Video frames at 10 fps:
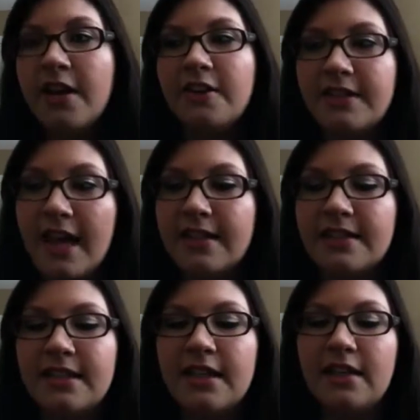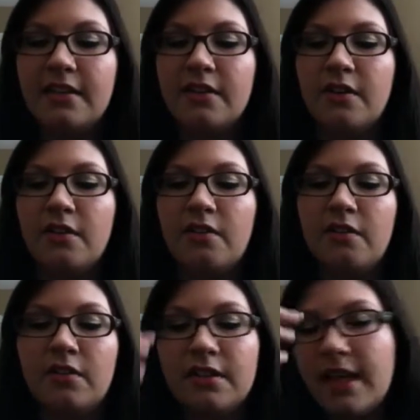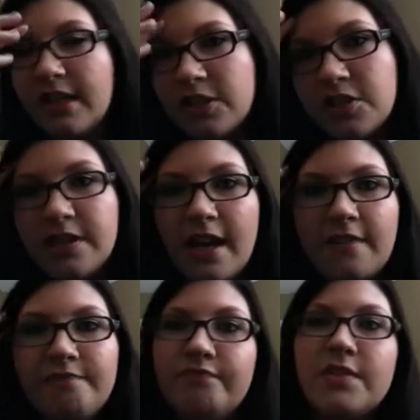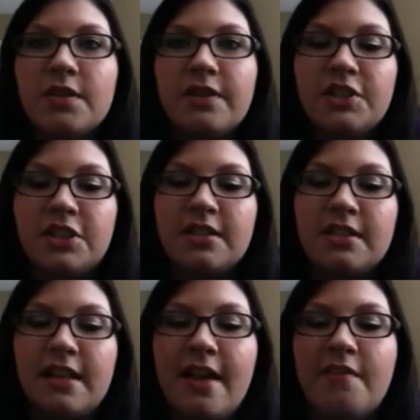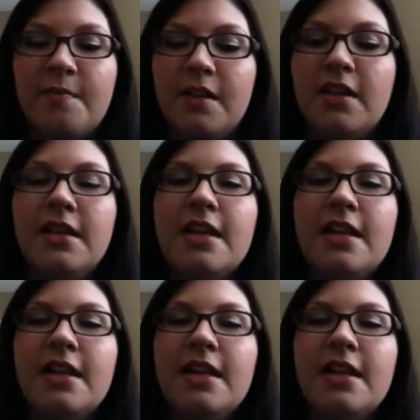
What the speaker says: you're dancing, you know, and it's, yeah, so it's just inevitable.